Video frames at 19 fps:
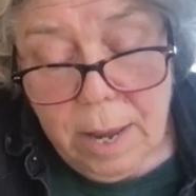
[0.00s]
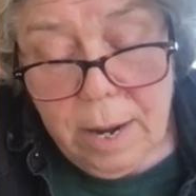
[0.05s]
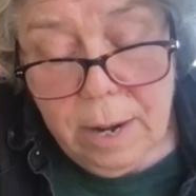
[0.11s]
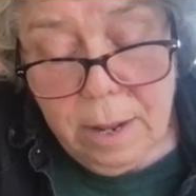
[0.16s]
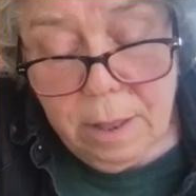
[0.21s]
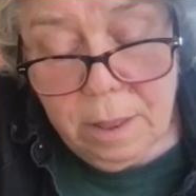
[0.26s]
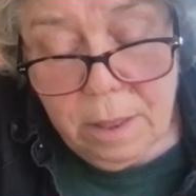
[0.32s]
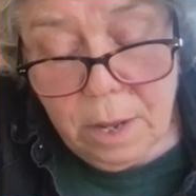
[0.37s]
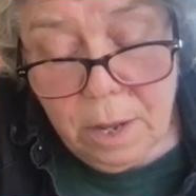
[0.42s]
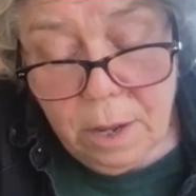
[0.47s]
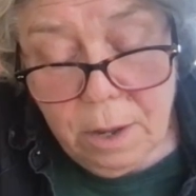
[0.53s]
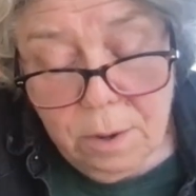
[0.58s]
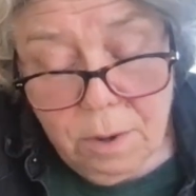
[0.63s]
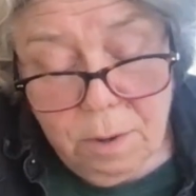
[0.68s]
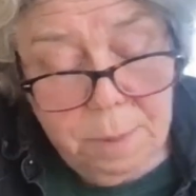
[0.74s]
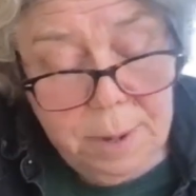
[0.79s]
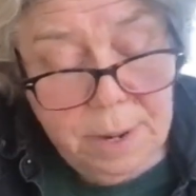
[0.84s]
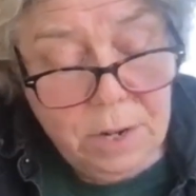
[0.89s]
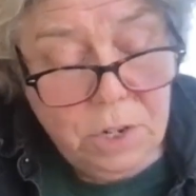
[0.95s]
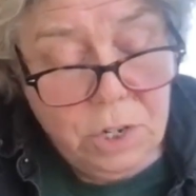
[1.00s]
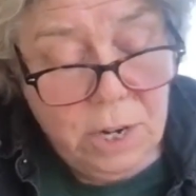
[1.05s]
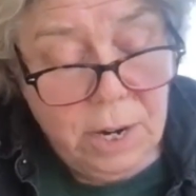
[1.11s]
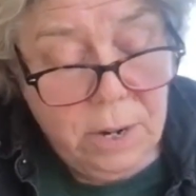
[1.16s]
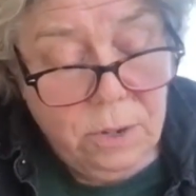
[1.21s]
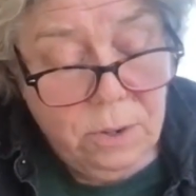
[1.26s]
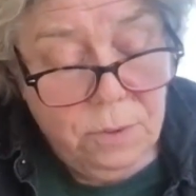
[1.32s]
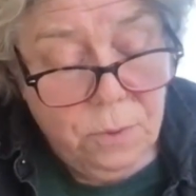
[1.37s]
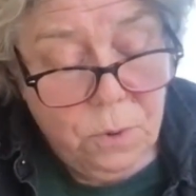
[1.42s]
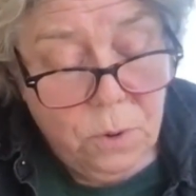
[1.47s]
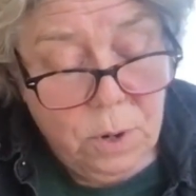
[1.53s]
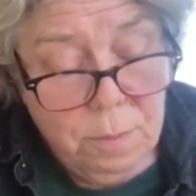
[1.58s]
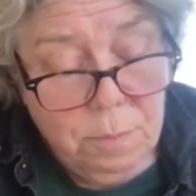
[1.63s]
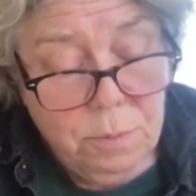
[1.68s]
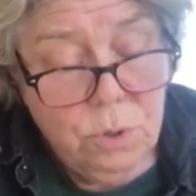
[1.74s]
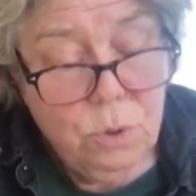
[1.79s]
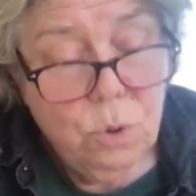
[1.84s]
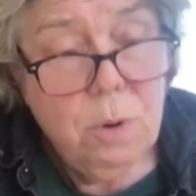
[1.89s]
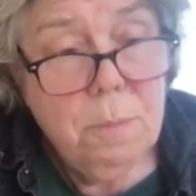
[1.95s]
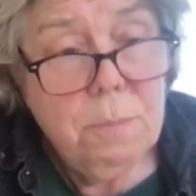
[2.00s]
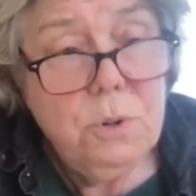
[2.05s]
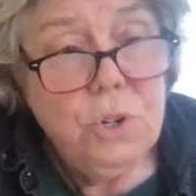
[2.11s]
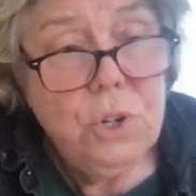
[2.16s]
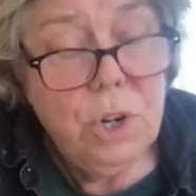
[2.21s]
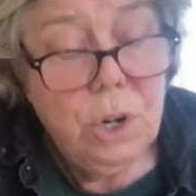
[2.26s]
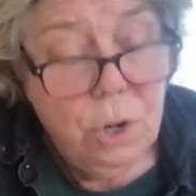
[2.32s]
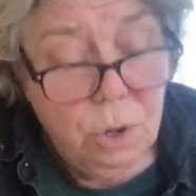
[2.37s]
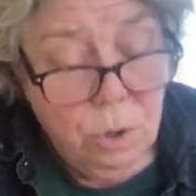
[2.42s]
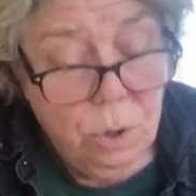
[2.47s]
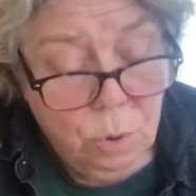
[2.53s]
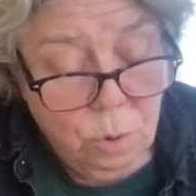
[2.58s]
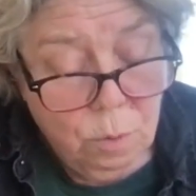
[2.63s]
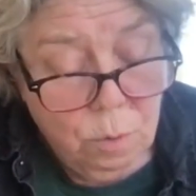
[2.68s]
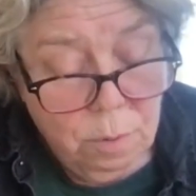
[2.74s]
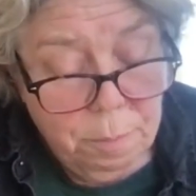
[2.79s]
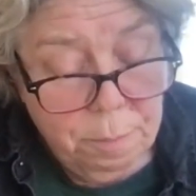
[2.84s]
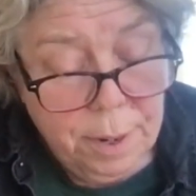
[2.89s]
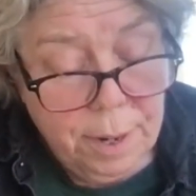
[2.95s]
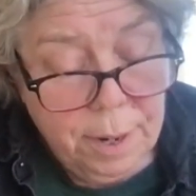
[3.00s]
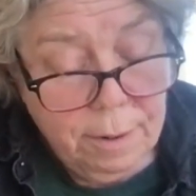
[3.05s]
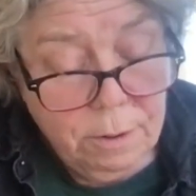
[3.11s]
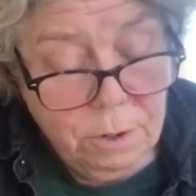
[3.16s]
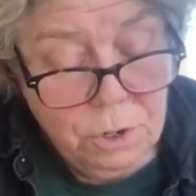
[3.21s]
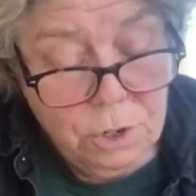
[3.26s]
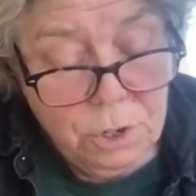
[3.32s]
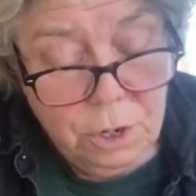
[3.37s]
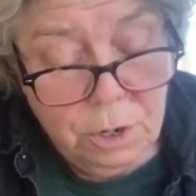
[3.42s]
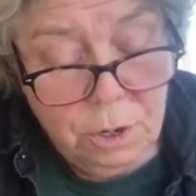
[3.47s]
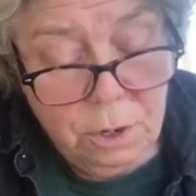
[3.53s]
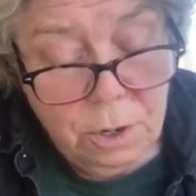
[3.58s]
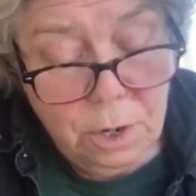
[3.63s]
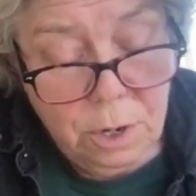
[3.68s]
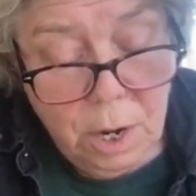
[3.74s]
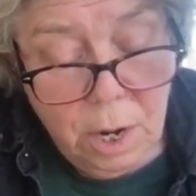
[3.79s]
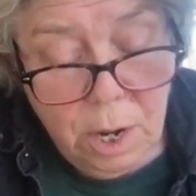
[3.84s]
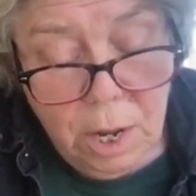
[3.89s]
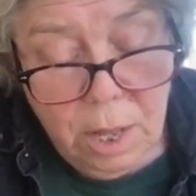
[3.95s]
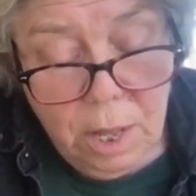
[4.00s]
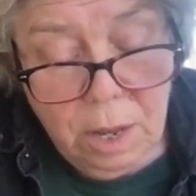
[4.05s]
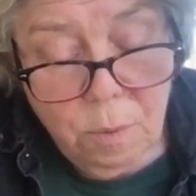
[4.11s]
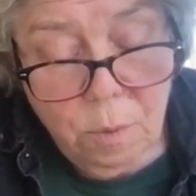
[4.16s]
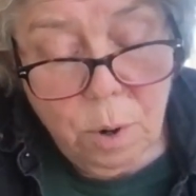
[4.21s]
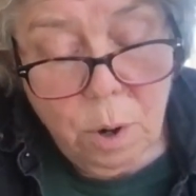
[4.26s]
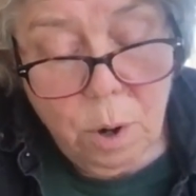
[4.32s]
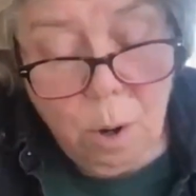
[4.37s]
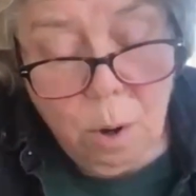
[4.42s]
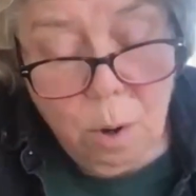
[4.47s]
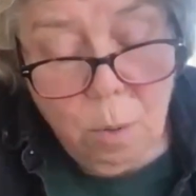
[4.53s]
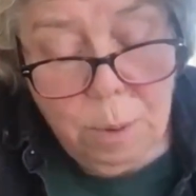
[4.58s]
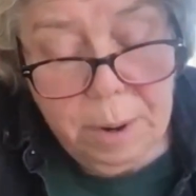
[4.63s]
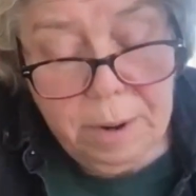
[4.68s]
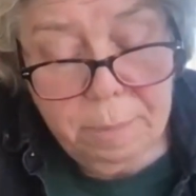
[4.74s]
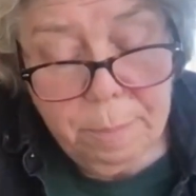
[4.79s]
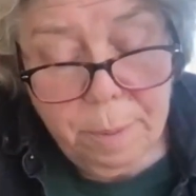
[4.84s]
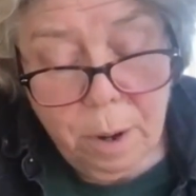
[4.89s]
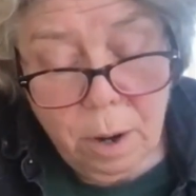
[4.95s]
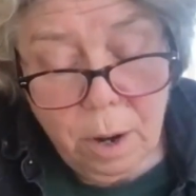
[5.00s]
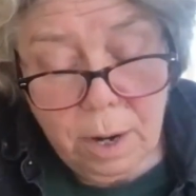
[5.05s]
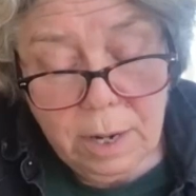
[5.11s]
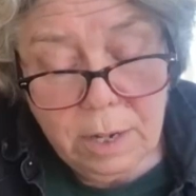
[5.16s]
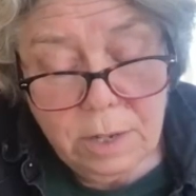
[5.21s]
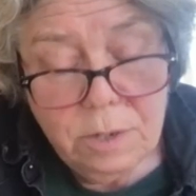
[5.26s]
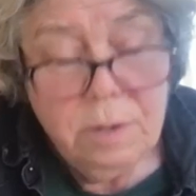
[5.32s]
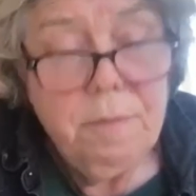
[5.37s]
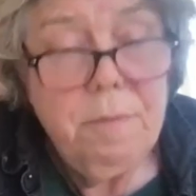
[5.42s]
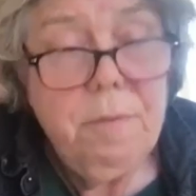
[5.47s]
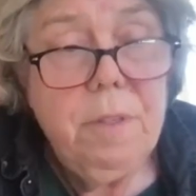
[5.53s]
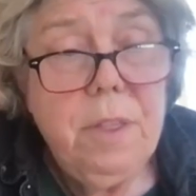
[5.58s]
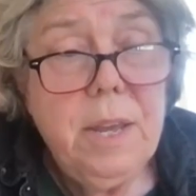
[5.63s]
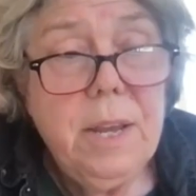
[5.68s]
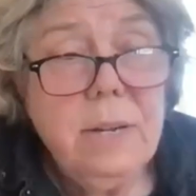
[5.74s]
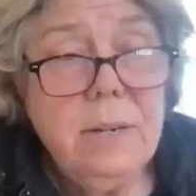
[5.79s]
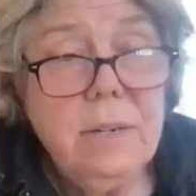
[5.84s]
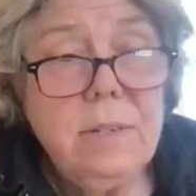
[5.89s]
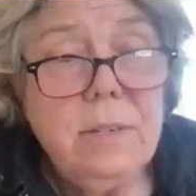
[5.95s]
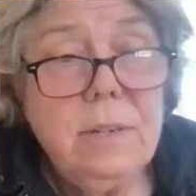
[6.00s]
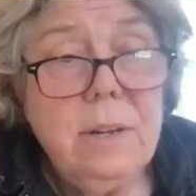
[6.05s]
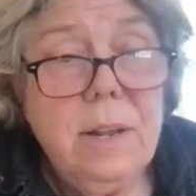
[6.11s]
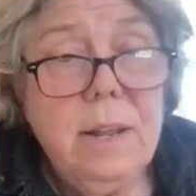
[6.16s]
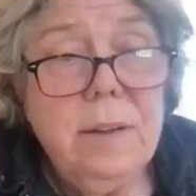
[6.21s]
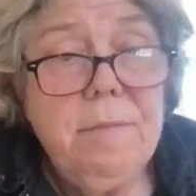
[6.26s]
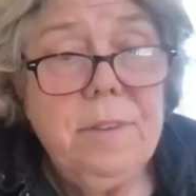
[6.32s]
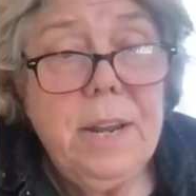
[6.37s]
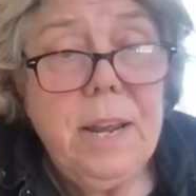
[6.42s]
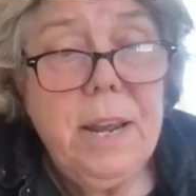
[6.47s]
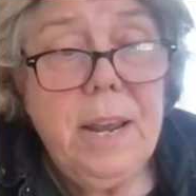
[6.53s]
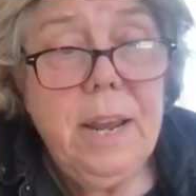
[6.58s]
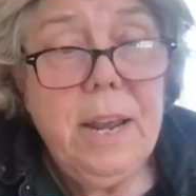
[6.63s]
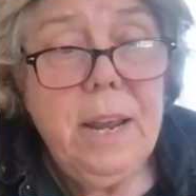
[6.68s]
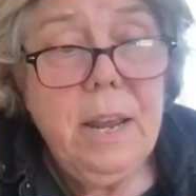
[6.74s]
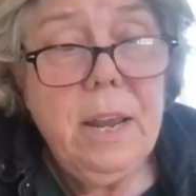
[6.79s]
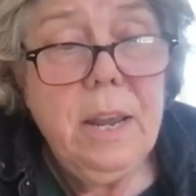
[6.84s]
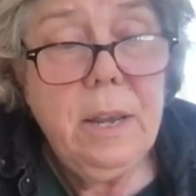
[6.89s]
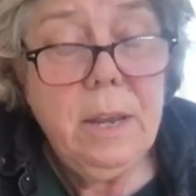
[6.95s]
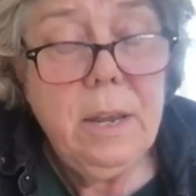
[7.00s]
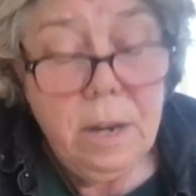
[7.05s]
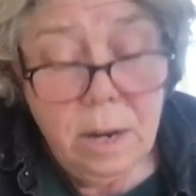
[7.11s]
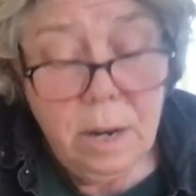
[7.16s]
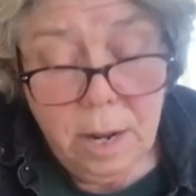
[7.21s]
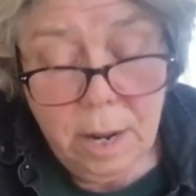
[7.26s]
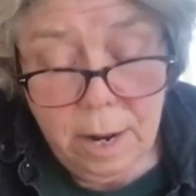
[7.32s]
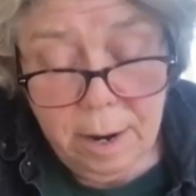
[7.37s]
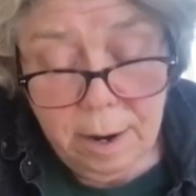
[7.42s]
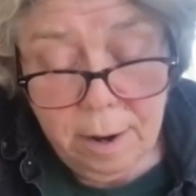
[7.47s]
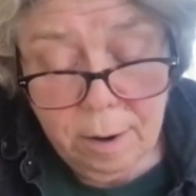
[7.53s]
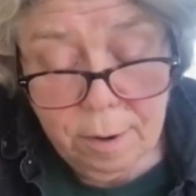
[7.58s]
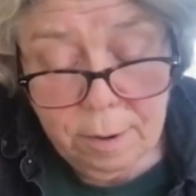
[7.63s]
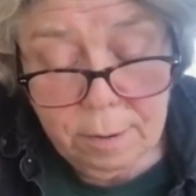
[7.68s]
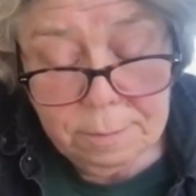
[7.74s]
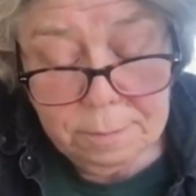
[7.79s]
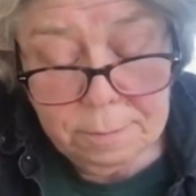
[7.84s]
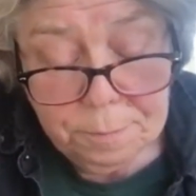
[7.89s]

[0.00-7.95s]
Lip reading: Anything could be a chance for absorption or repulsion, and there were always pockets of things left hanging in the air.